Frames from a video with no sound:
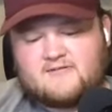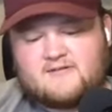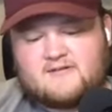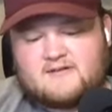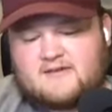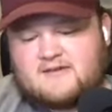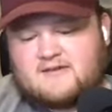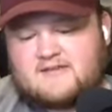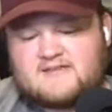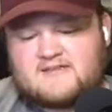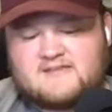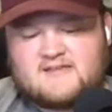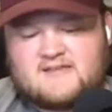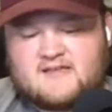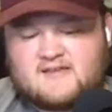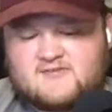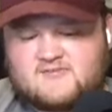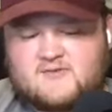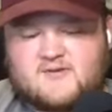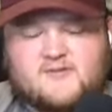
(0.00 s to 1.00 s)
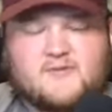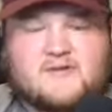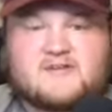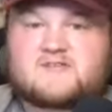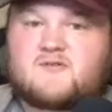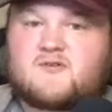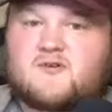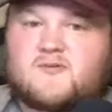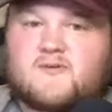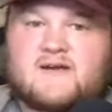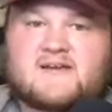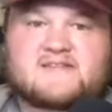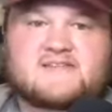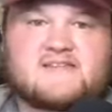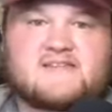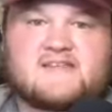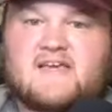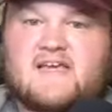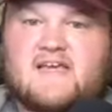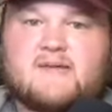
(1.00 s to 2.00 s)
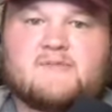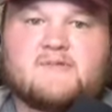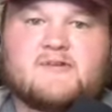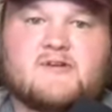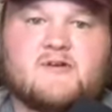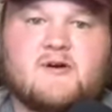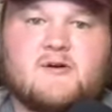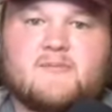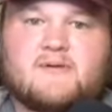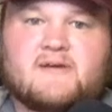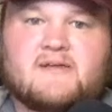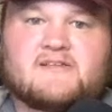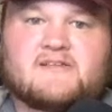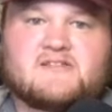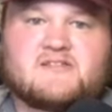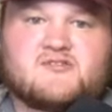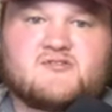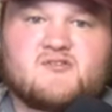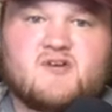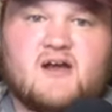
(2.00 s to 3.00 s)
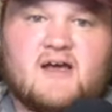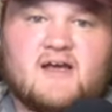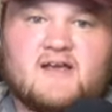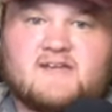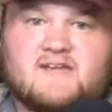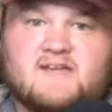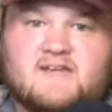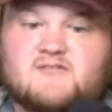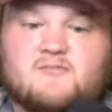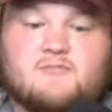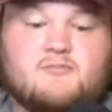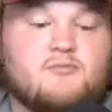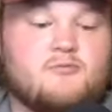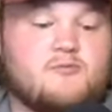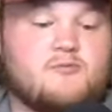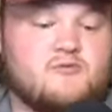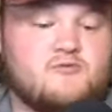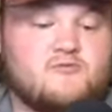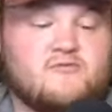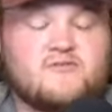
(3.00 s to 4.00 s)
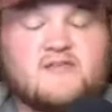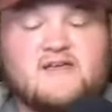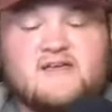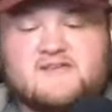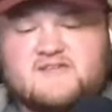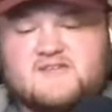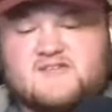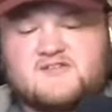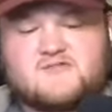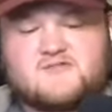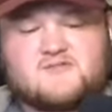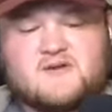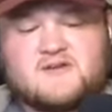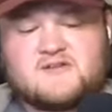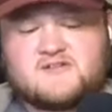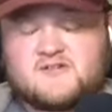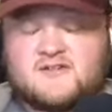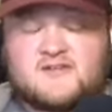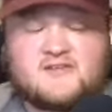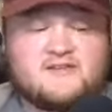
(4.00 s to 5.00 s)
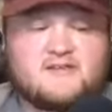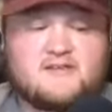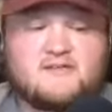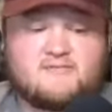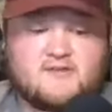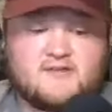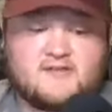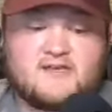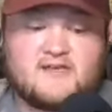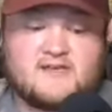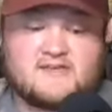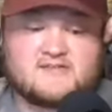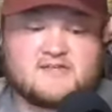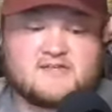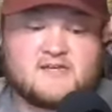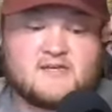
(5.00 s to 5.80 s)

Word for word: and, and he has one of the best quarterbacks in the game to go up against and try to improve in that situation. He, he really has.